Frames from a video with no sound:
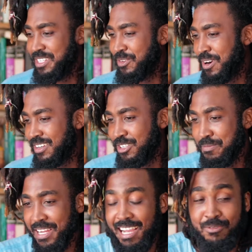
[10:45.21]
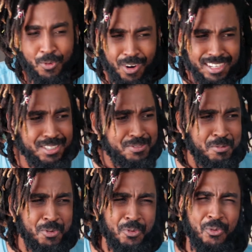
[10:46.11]
the Guadeloupe. I have water
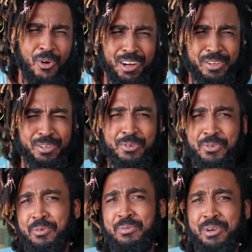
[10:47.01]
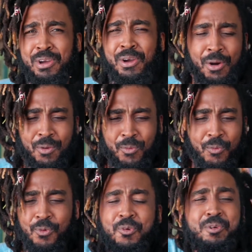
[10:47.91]
from Guadeloupe.
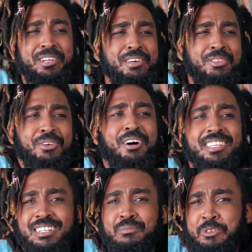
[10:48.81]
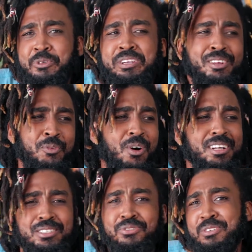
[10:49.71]
Who would have thought I'd be drinking
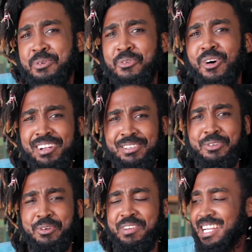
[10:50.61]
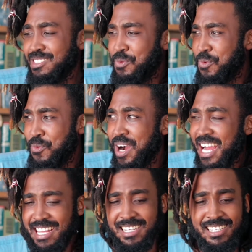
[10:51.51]
water from Guadeloupe? That's
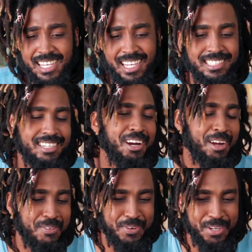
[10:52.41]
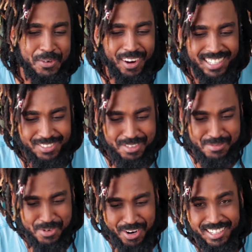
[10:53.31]
wild. She got for the water
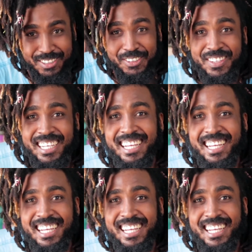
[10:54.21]
from Guadeloupe.